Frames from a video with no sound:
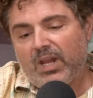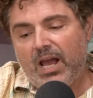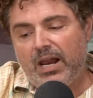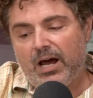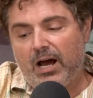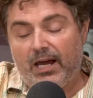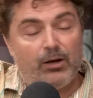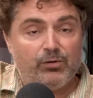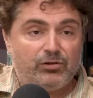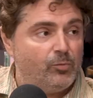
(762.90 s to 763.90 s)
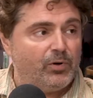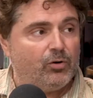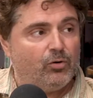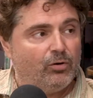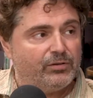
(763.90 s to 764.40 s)
And it was super
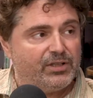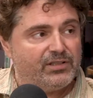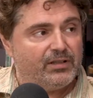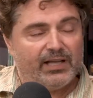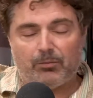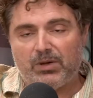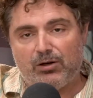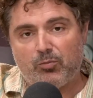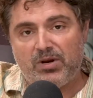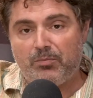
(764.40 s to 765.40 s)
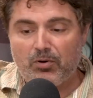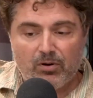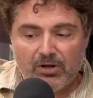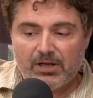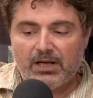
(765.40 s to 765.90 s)
cool just to like meet new
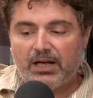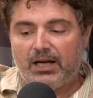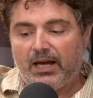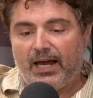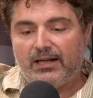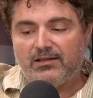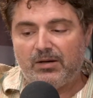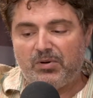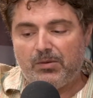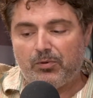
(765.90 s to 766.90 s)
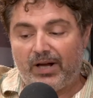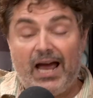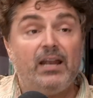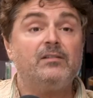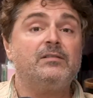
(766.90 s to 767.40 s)
people and see people.
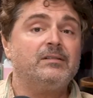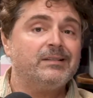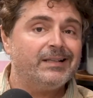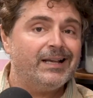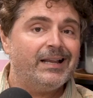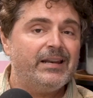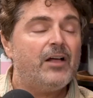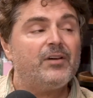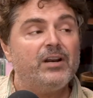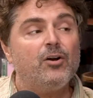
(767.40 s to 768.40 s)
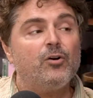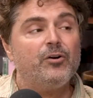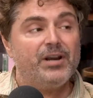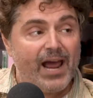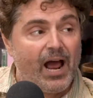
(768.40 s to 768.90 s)
And now that I know her
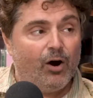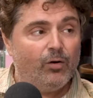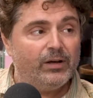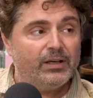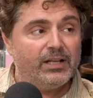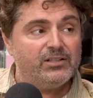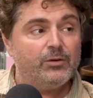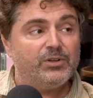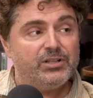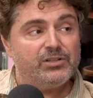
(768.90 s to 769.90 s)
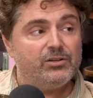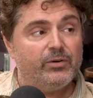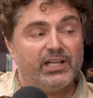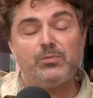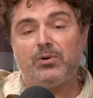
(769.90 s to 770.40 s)
now and see what she's
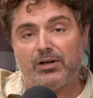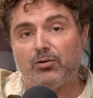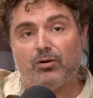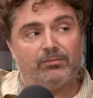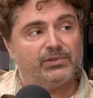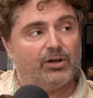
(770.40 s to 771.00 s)
doing, it's pretty cool. So